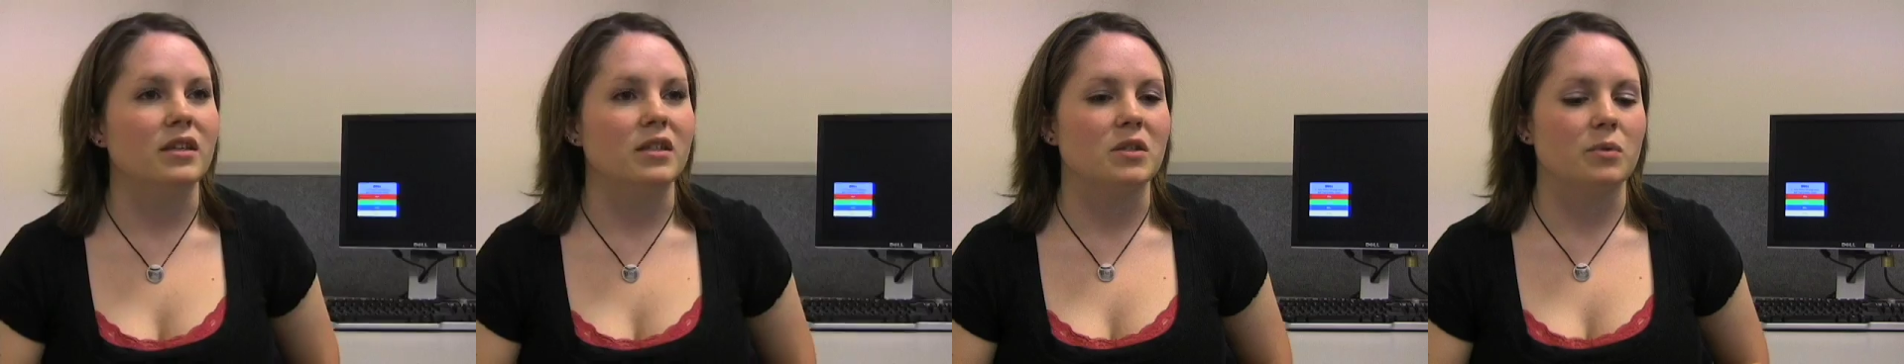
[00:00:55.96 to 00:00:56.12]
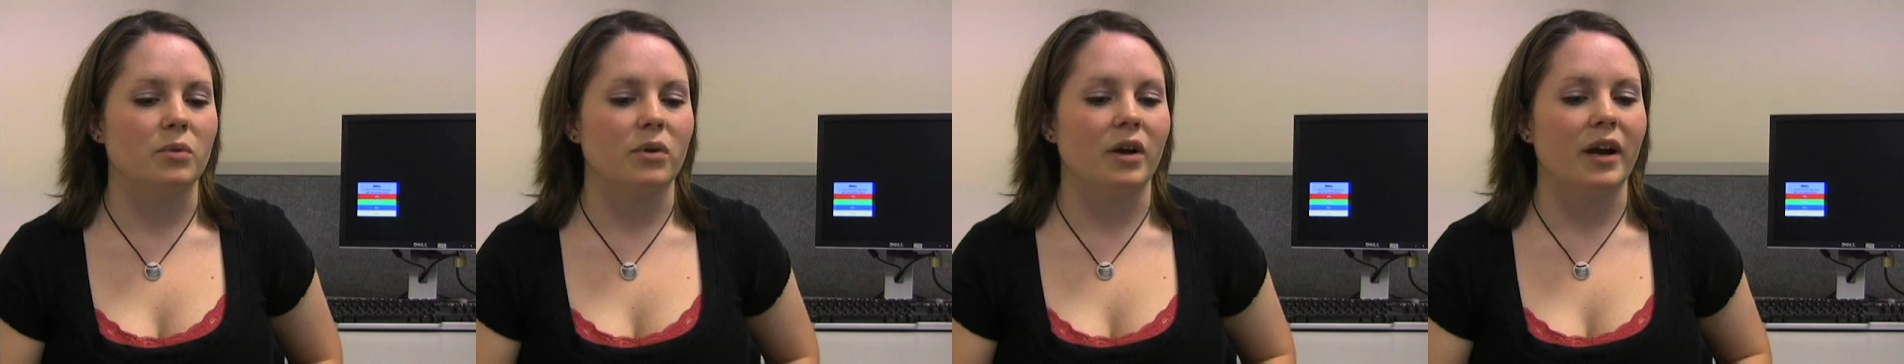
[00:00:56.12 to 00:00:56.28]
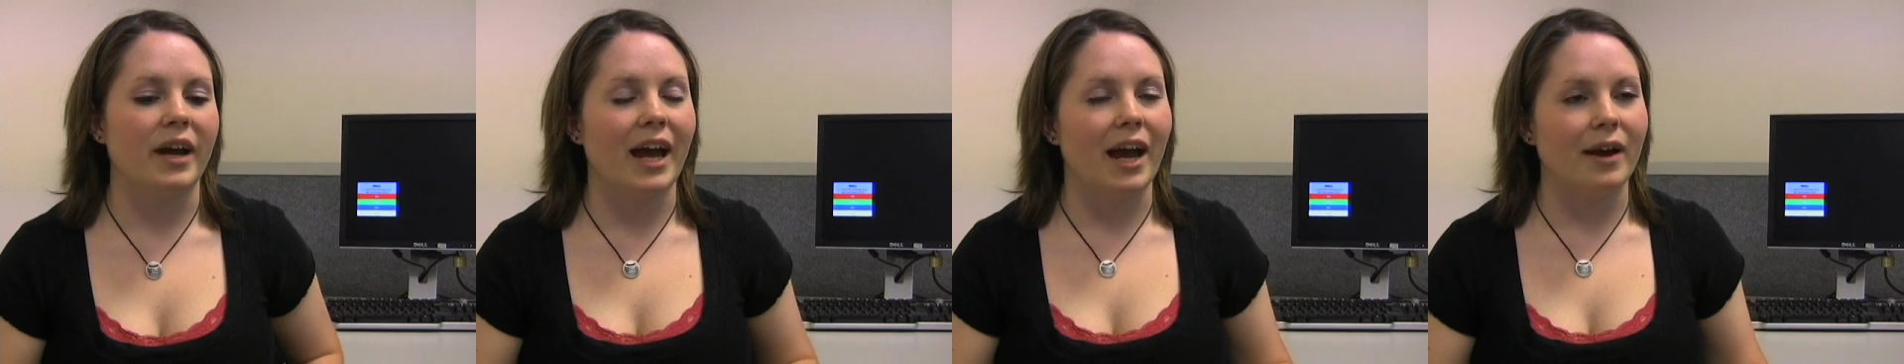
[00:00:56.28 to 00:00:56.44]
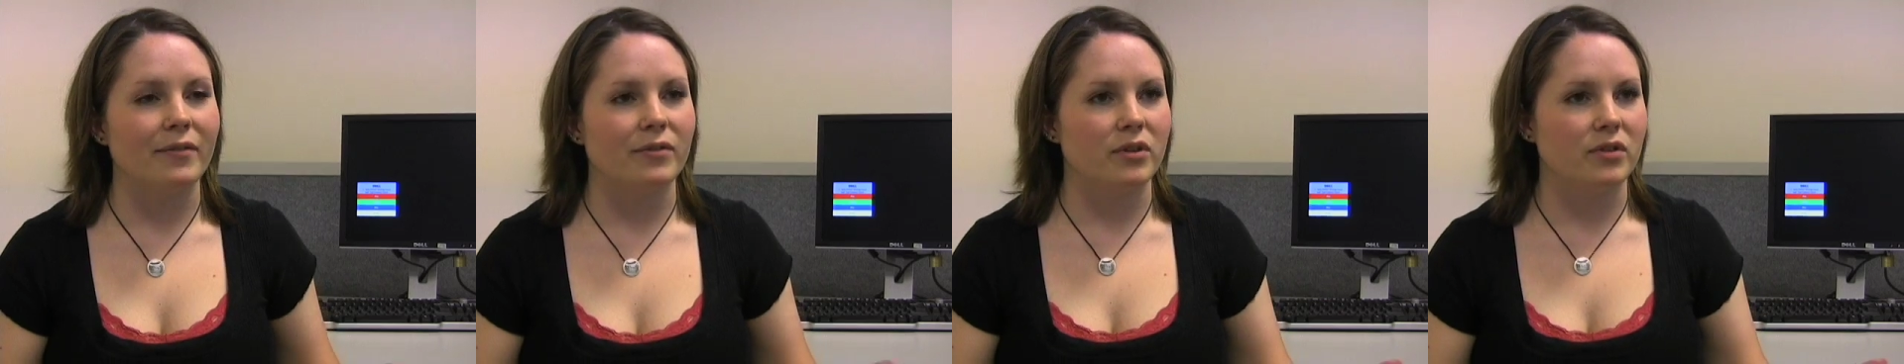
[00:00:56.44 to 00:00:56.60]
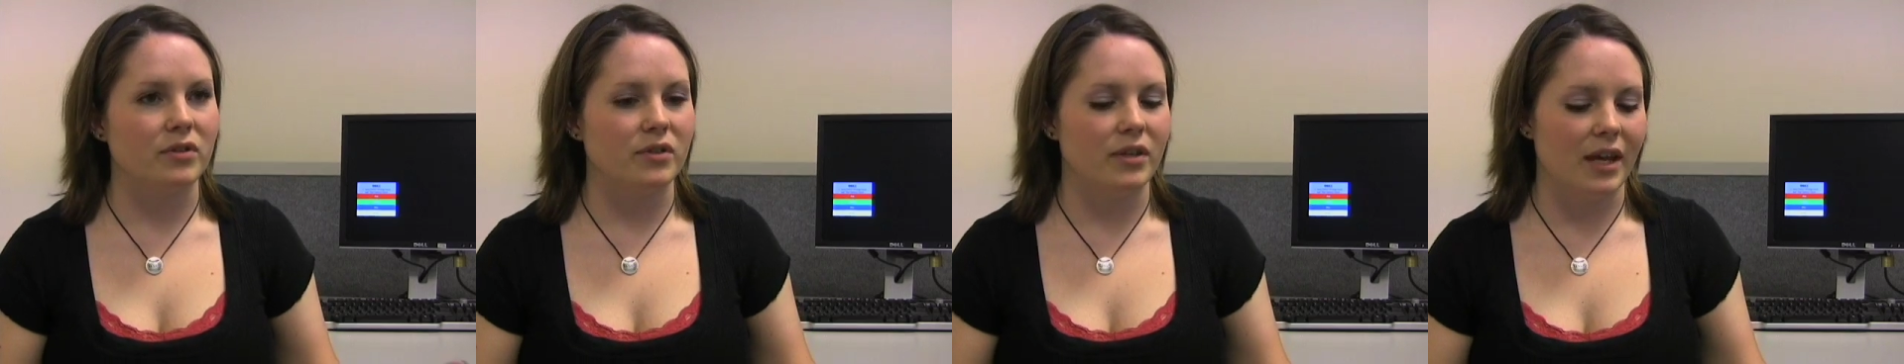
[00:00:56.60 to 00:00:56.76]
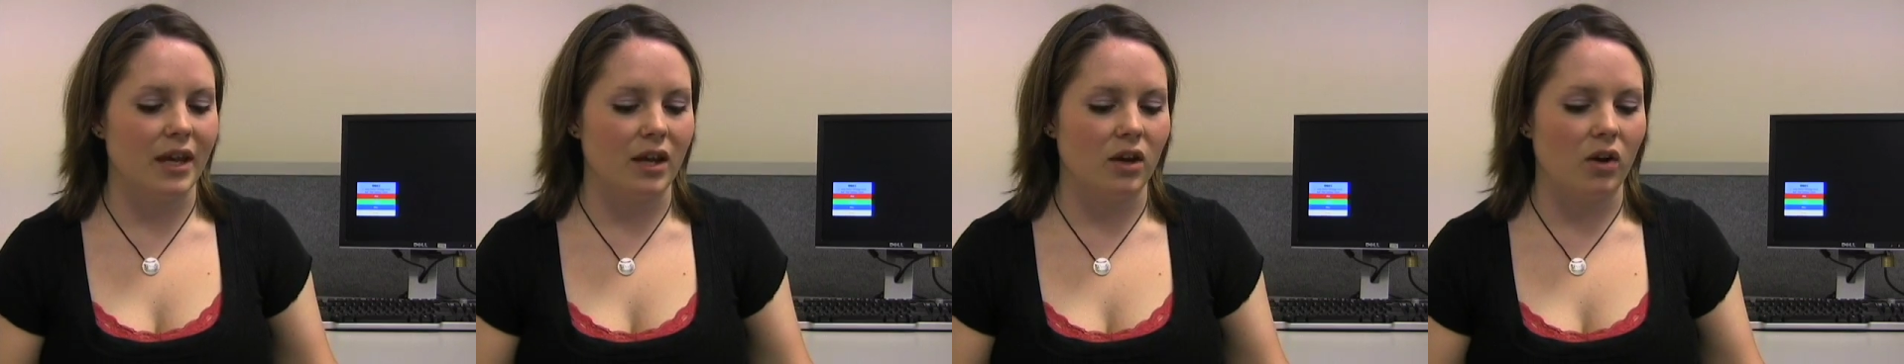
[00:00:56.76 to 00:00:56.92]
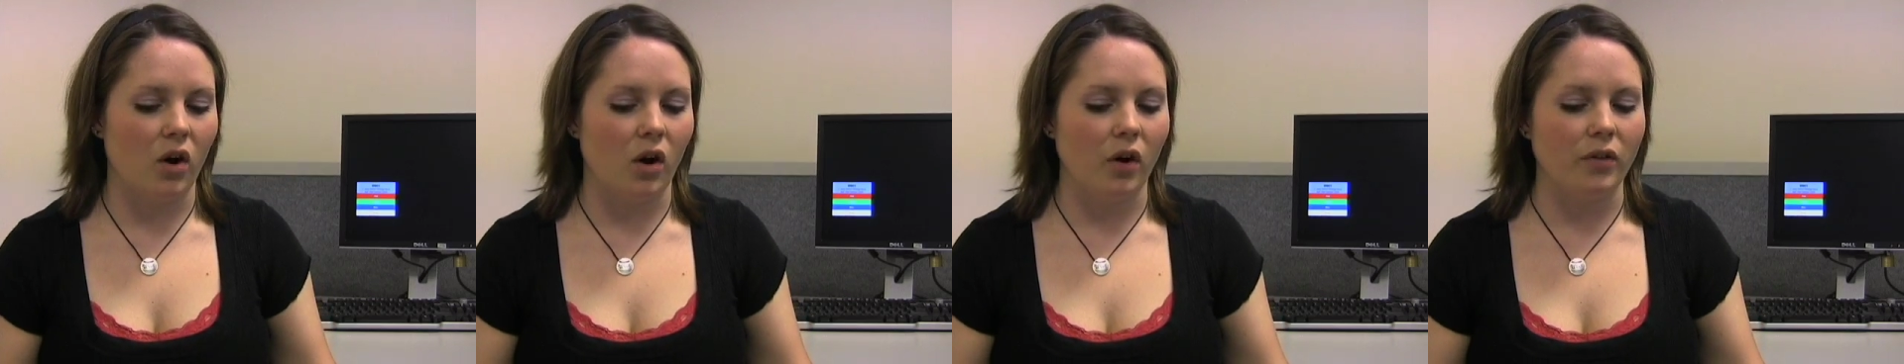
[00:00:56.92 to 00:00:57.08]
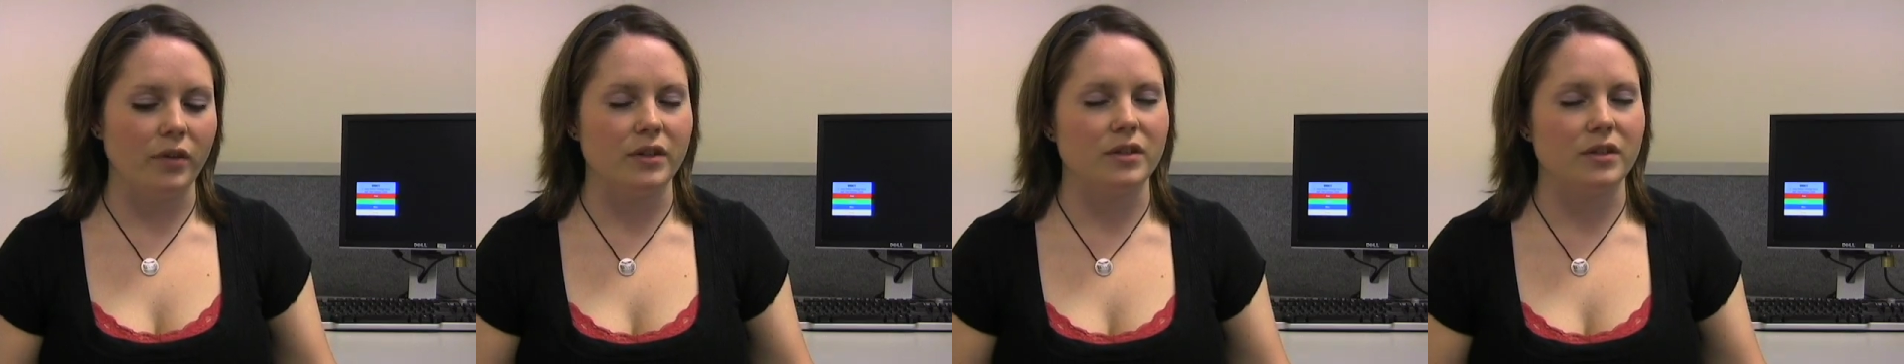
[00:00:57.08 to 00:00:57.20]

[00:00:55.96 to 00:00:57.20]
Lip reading: this, where I have to take all